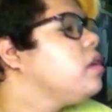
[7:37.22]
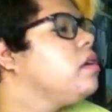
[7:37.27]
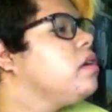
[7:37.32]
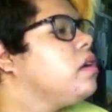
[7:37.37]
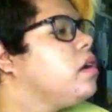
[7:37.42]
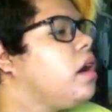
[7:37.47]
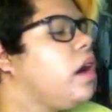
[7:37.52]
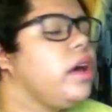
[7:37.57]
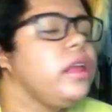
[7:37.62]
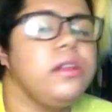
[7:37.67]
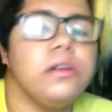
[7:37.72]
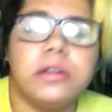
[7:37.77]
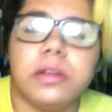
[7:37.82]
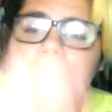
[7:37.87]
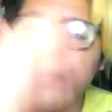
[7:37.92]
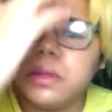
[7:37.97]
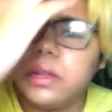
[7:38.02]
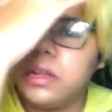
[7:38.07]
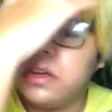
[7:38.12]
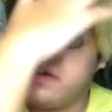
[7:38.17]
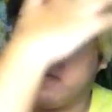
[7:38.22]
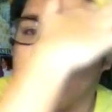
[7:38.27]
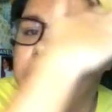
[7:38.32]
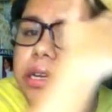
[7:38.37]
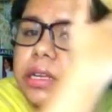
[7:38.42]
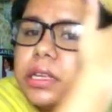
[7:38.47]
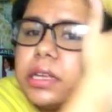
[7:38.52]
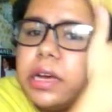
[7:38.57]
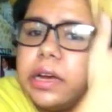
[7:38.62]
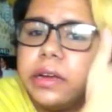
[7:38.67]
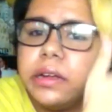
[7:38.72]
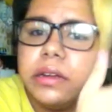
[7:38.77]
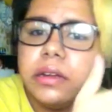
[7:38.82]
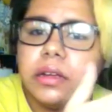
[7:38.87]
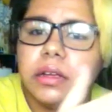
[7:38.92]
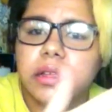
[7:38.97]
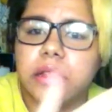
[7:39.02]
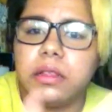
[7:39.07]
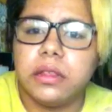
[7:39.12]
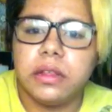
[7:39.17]
I looked at the lyrics, and
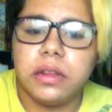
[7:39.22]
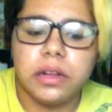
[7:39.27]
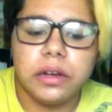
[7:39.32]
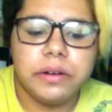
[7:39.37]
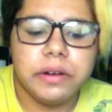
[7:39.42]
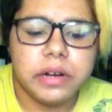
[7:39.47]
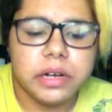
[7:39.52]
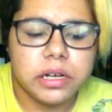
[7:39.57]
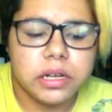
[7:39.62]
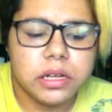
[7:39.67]
the lyrics